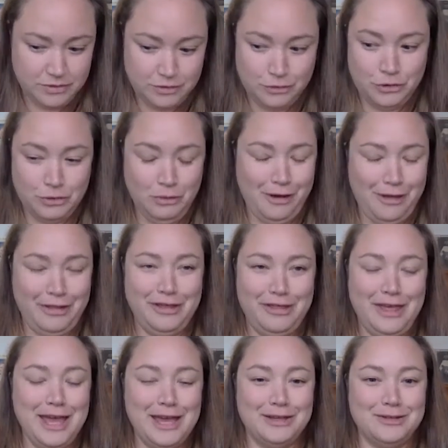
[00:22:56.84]
do all the
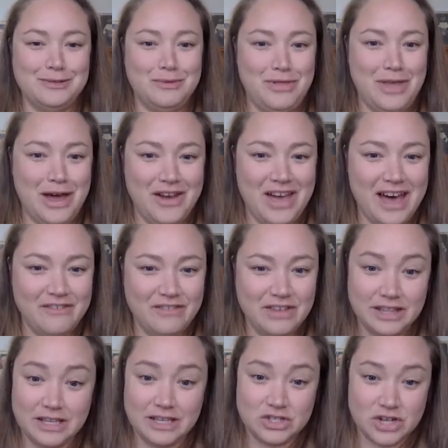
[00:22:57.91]
things without having
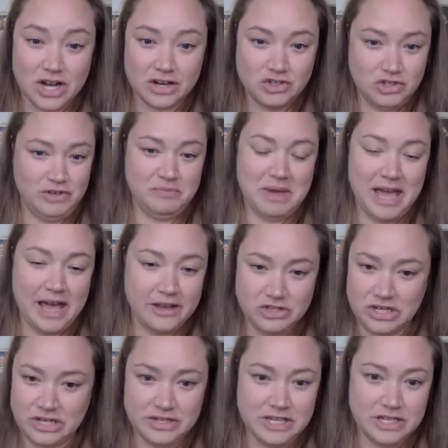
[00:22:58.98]
the instruction of my
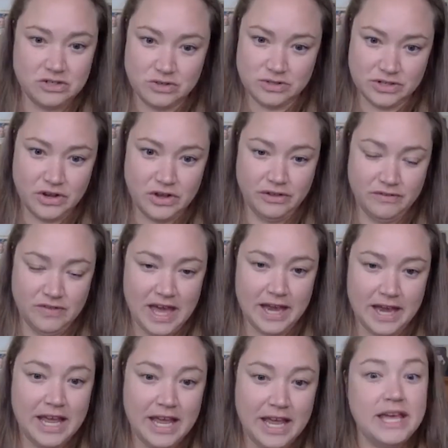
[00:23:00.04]
adjunct teachers and all of that.
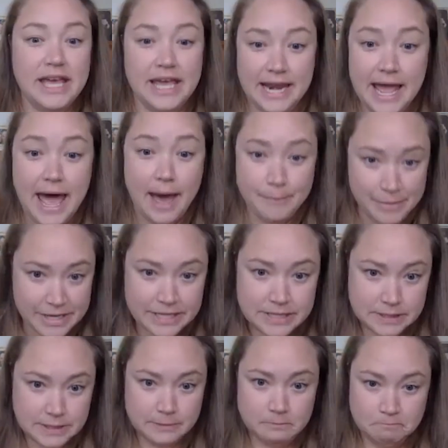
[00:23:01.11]
It
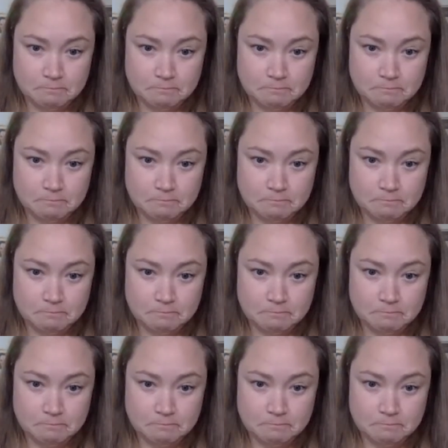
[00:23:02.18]
happens.